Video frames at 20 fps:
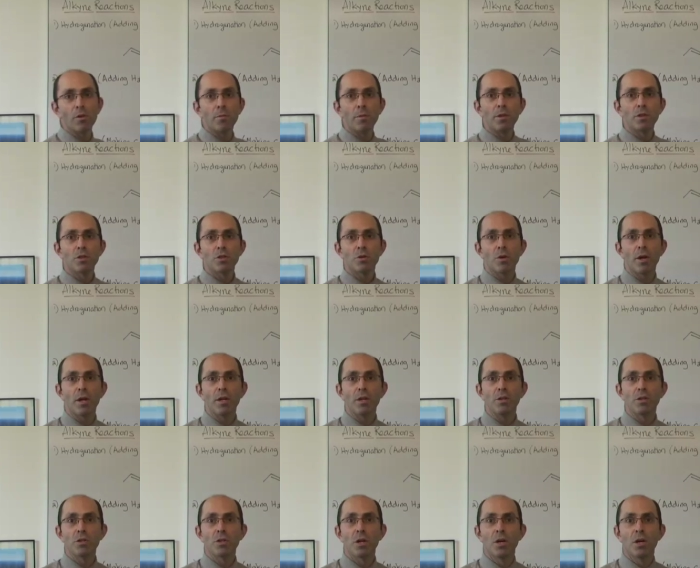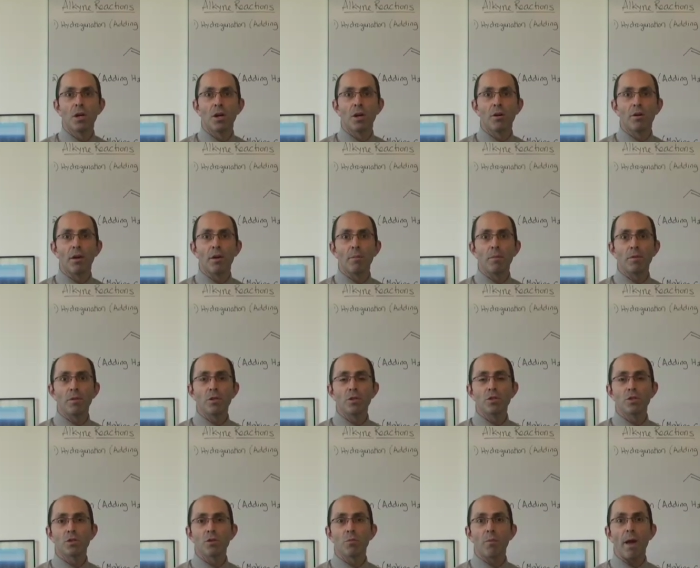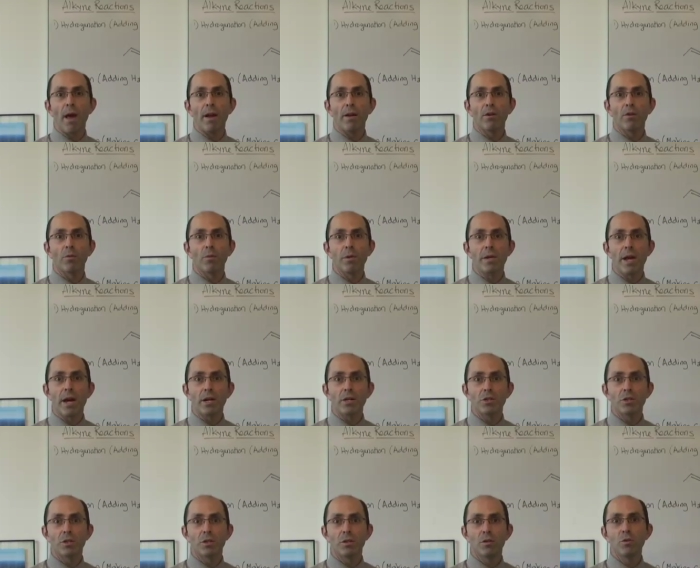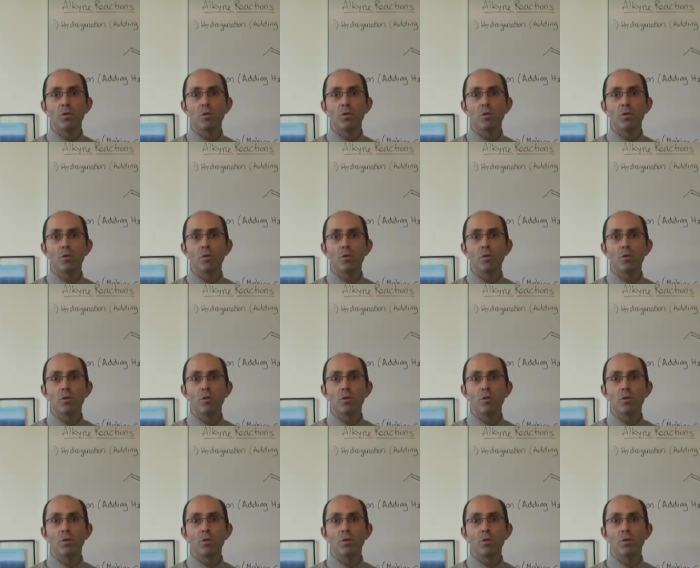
bit strange, all right, but this is a radical reaction.